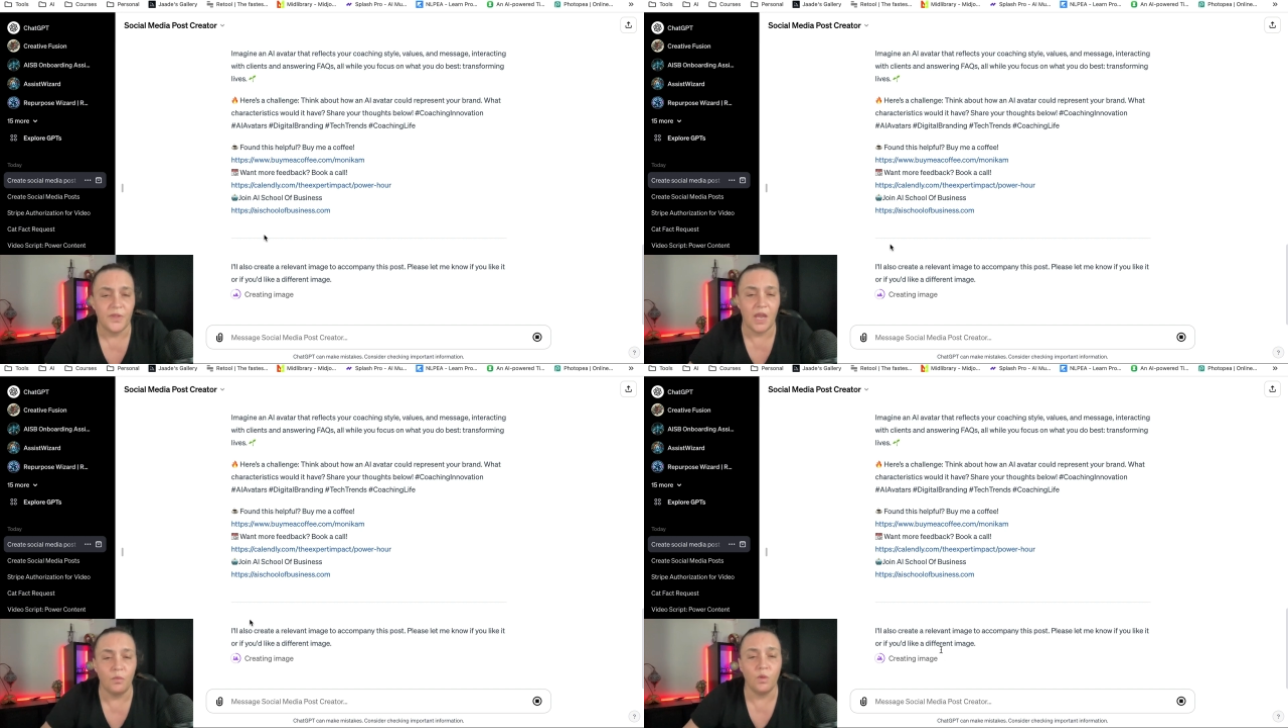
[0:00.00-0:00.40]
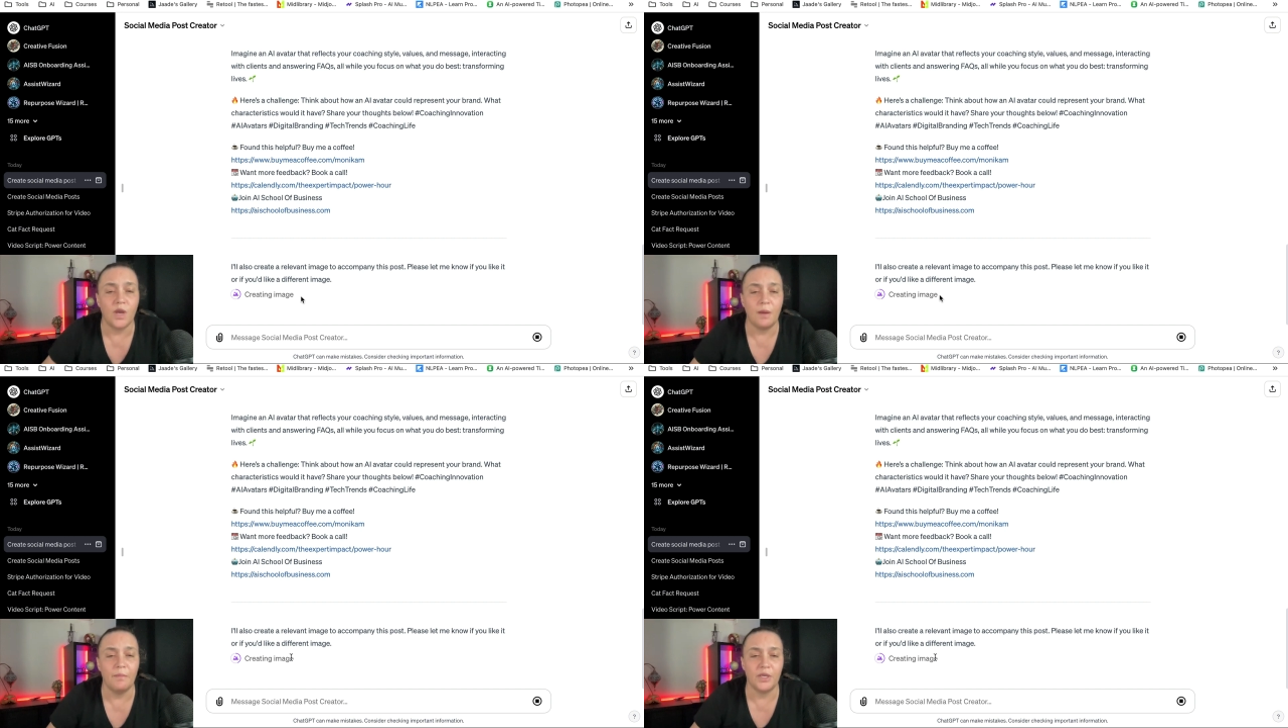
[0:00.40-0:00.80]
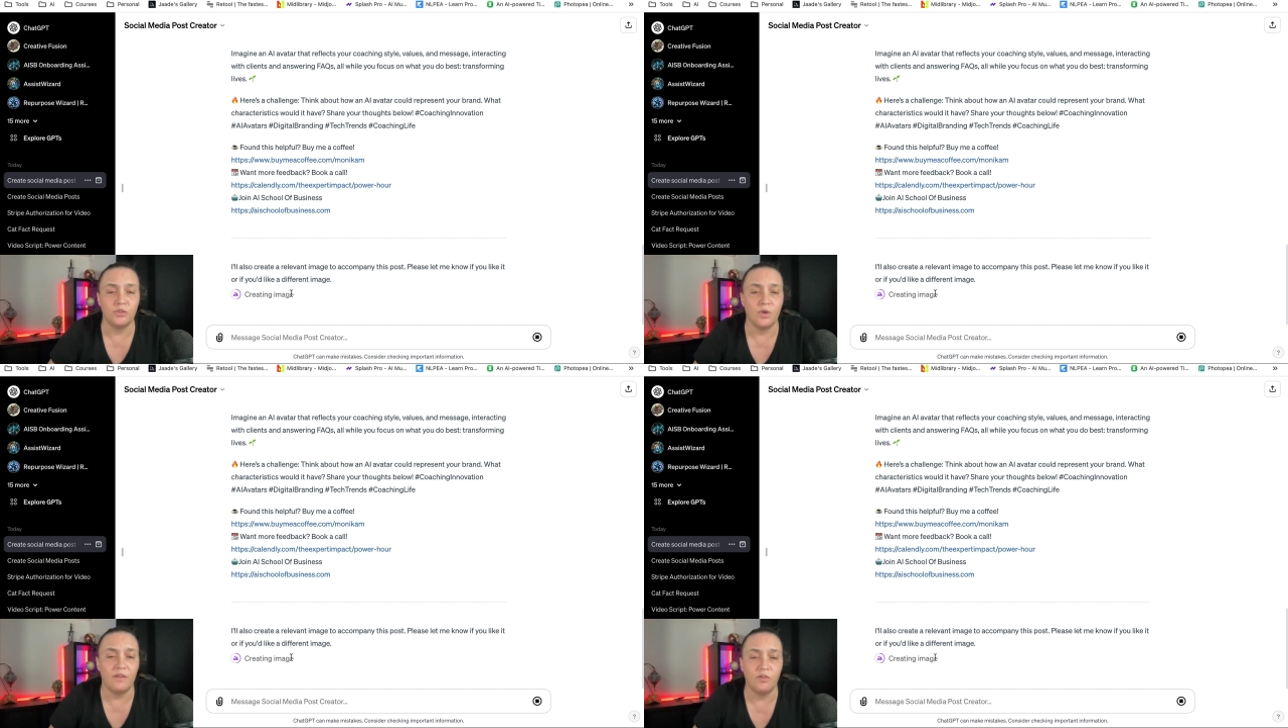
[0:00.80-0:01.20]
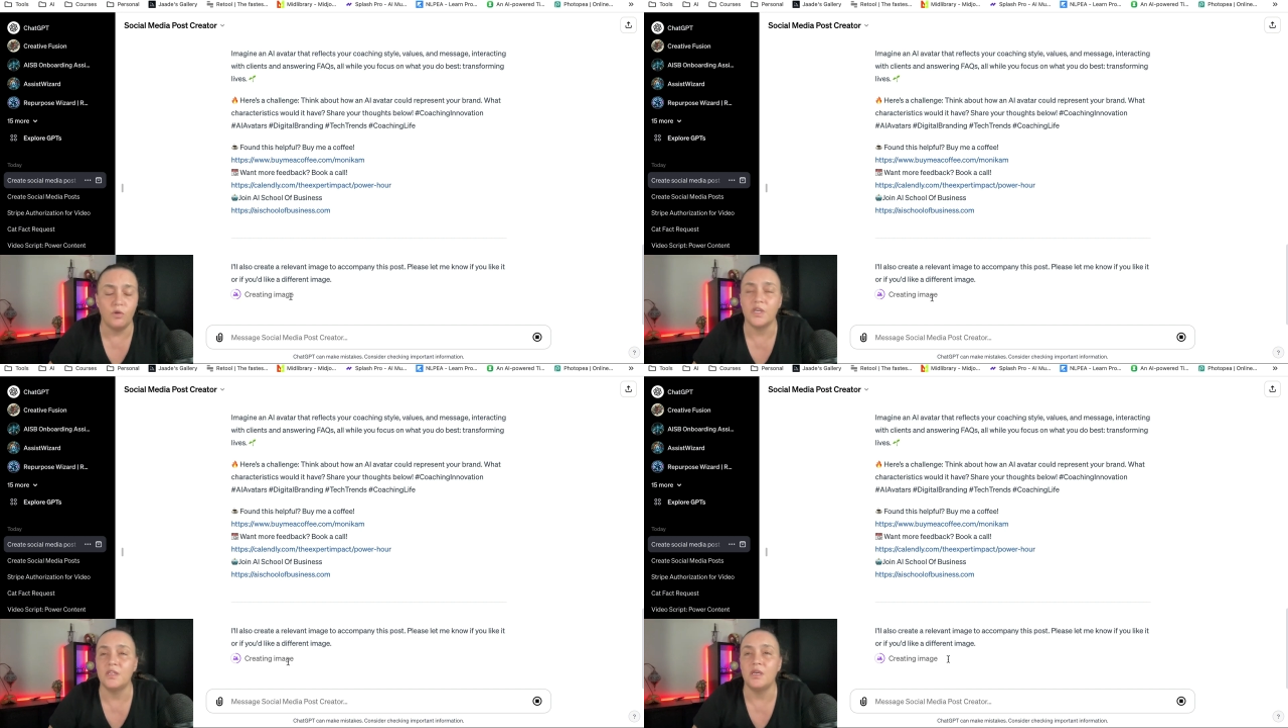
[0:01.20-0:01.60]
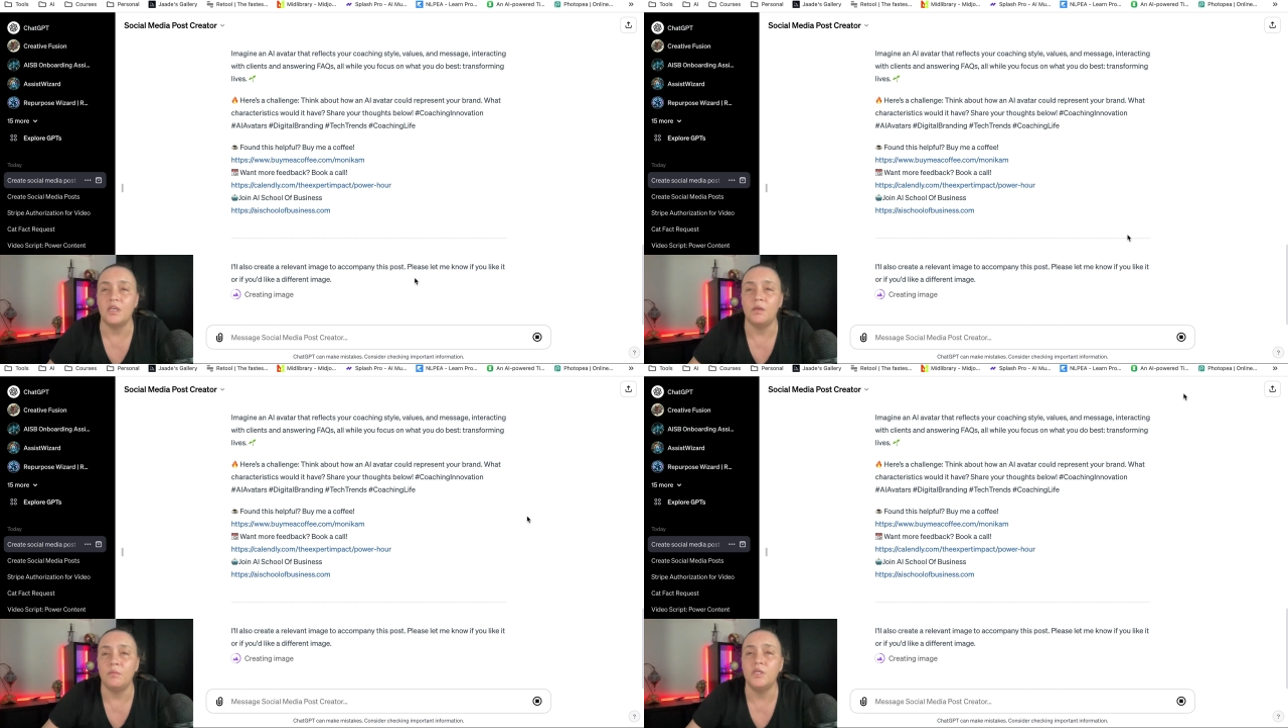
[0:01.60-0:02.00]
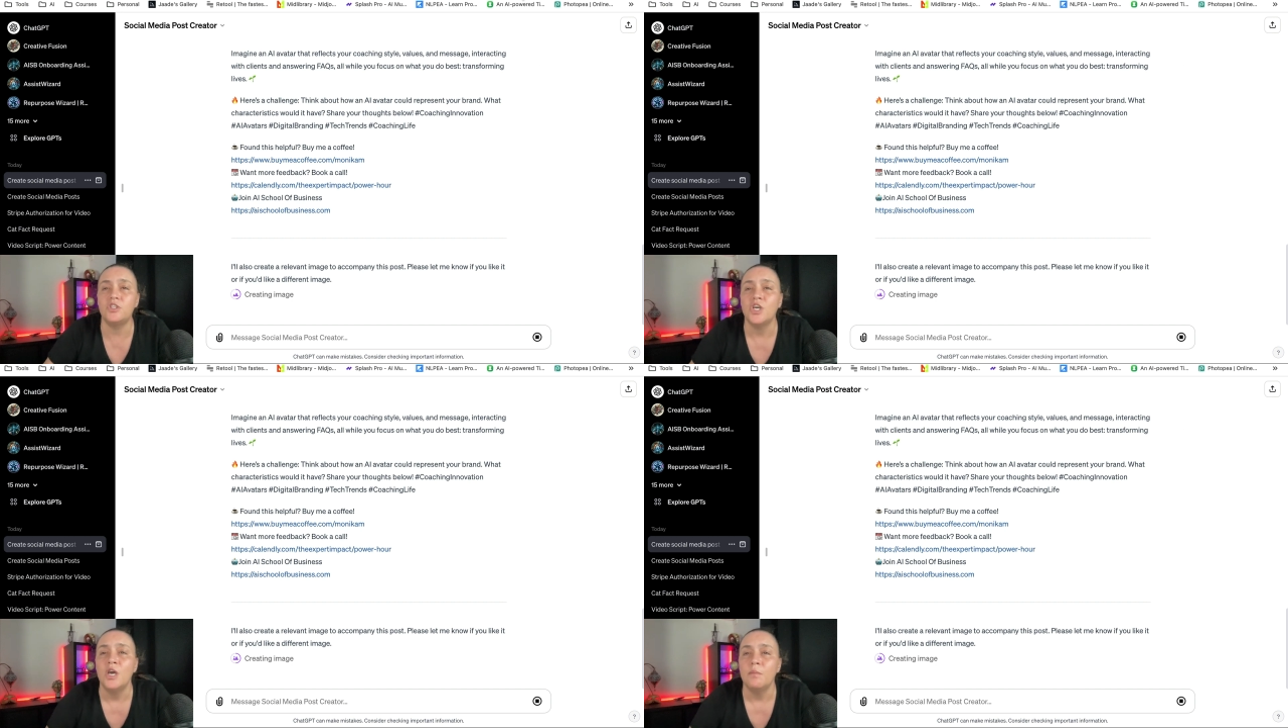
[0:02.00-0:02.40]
And we'll come back to have a look at the image,